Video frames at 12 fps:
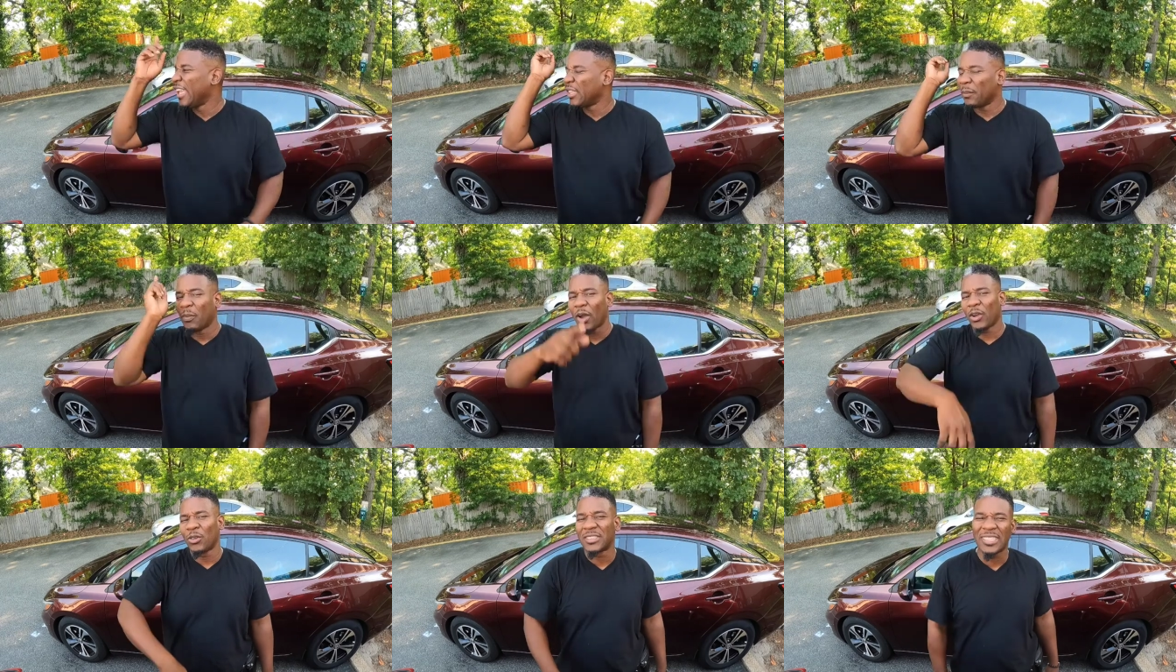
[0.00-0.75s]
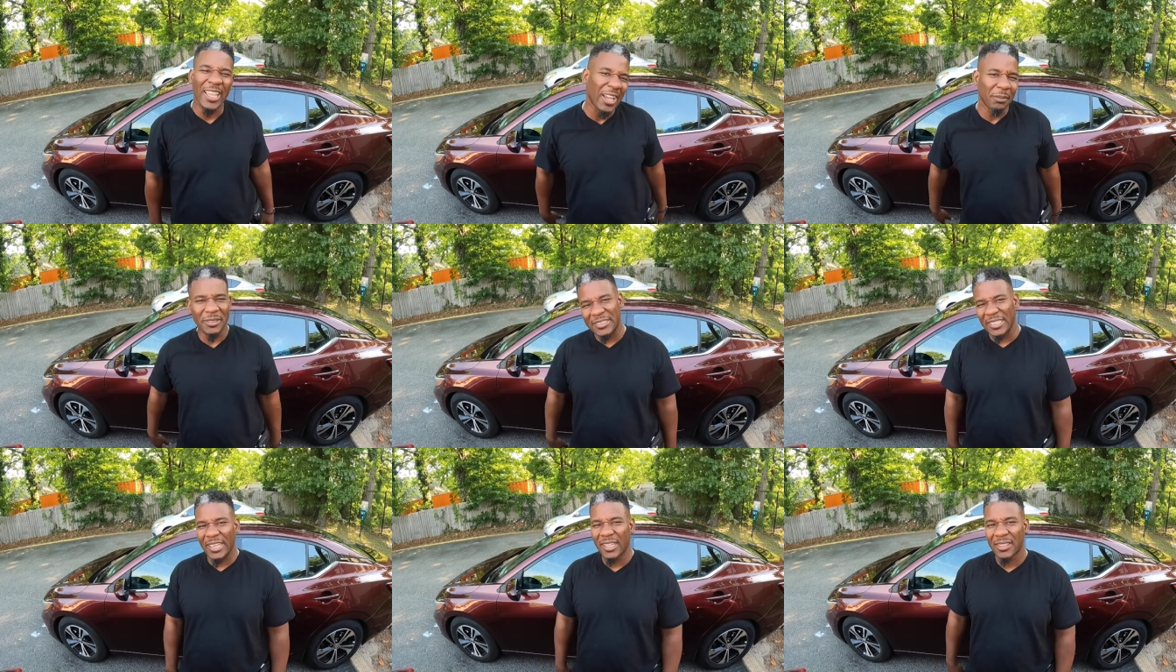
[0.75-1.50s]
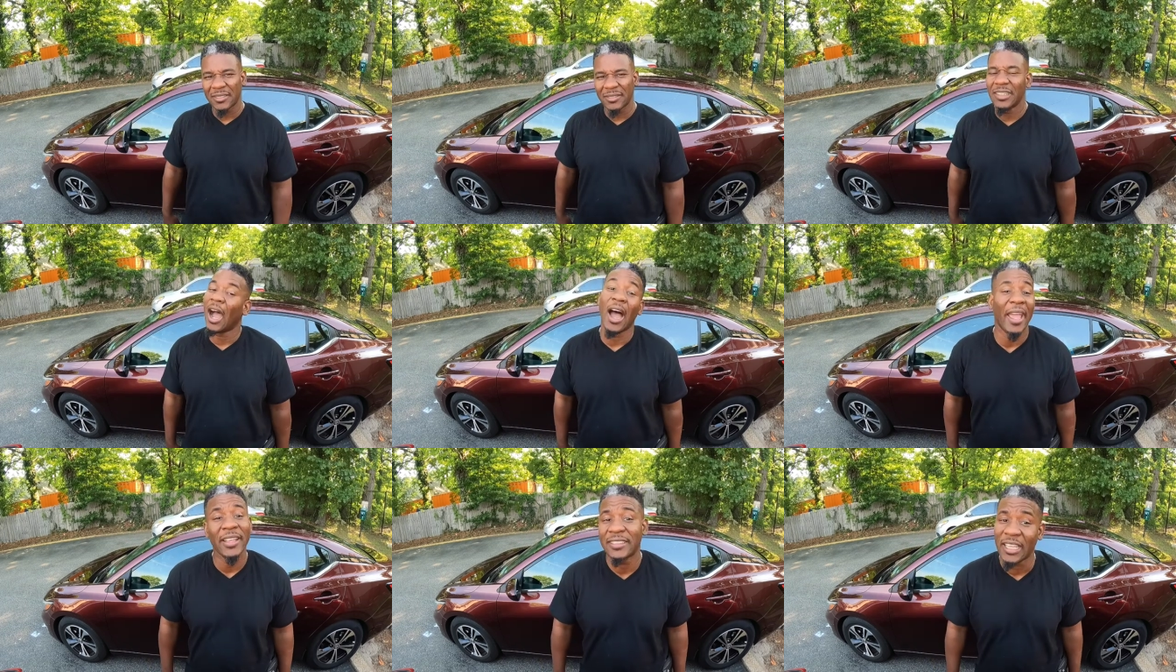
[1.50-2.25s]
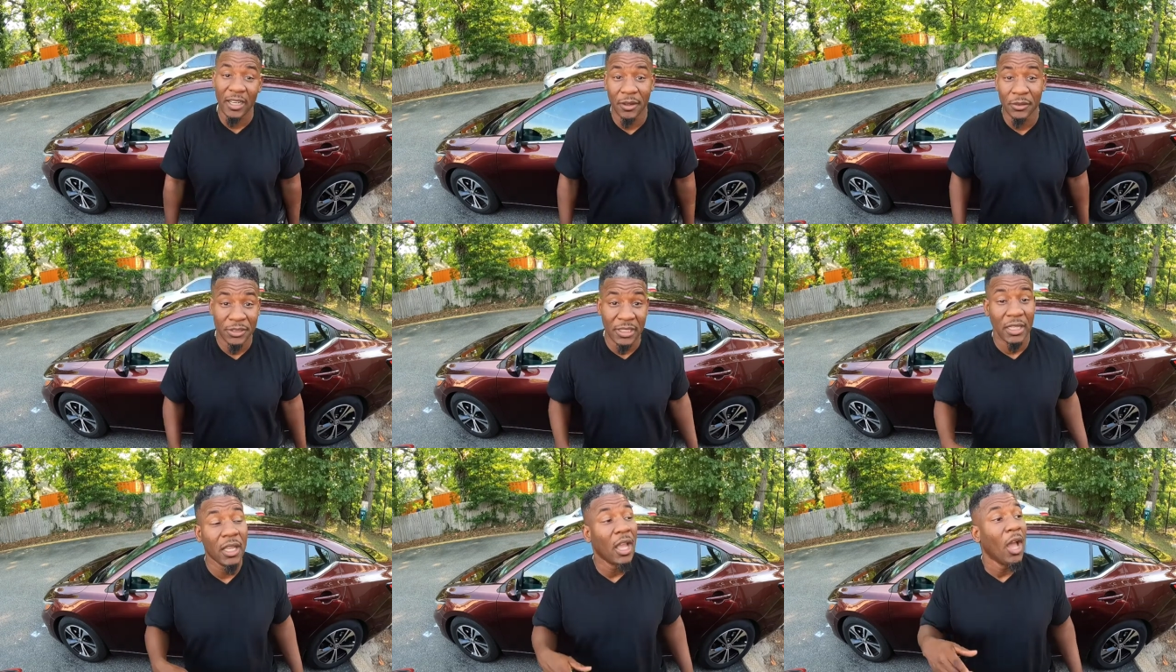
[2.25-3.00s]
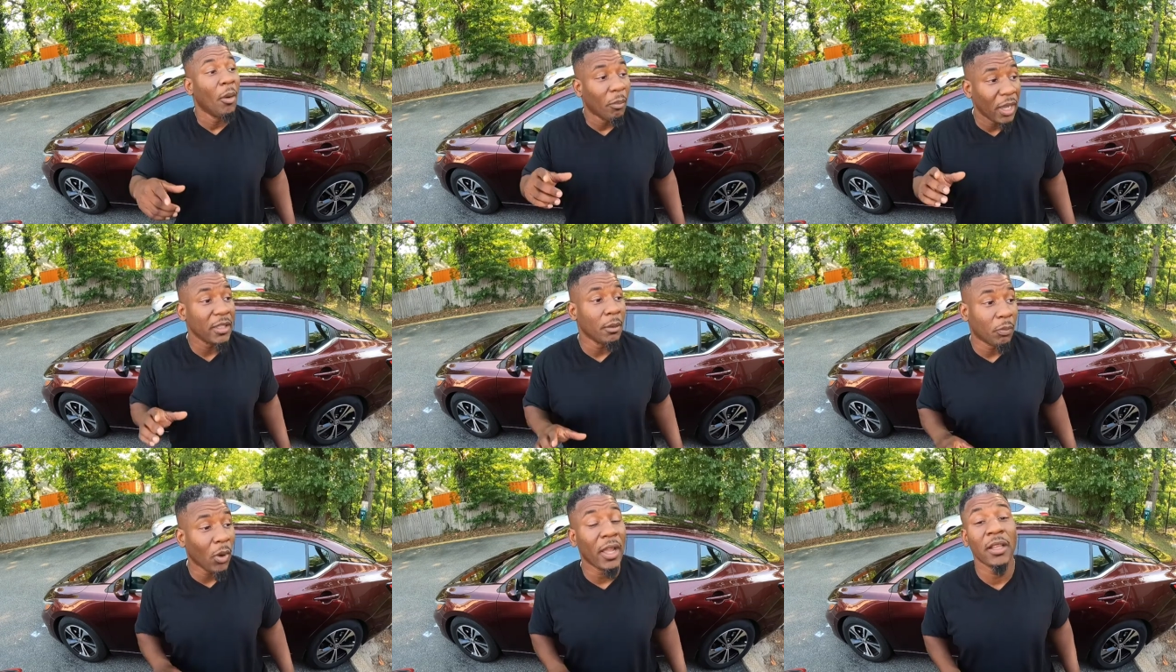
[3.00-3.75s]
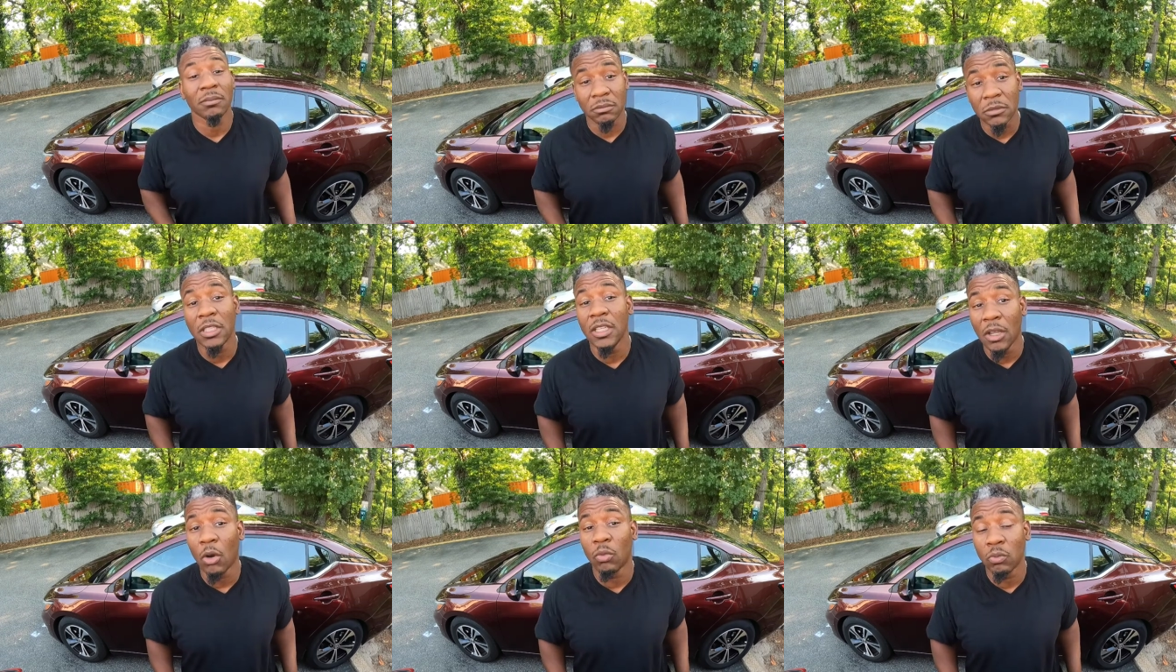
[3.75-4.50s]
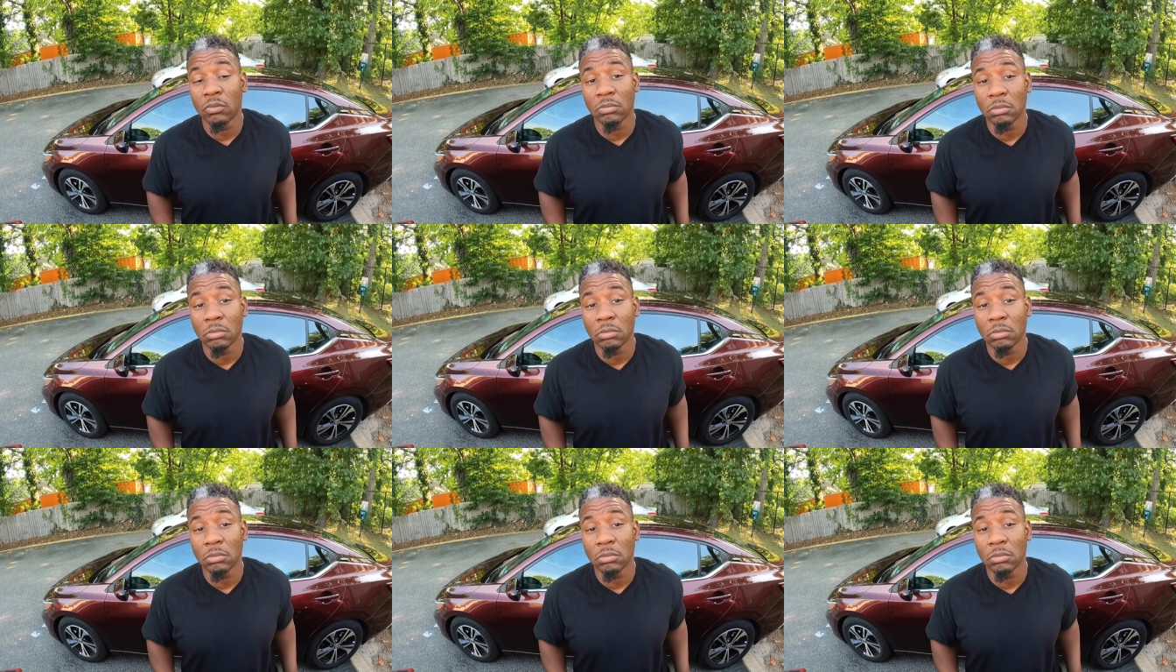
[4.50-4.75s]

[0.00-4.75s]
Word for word: Your boy gonna tear up the city. Nah, I ain't tearing up no city. But your boy, he gonna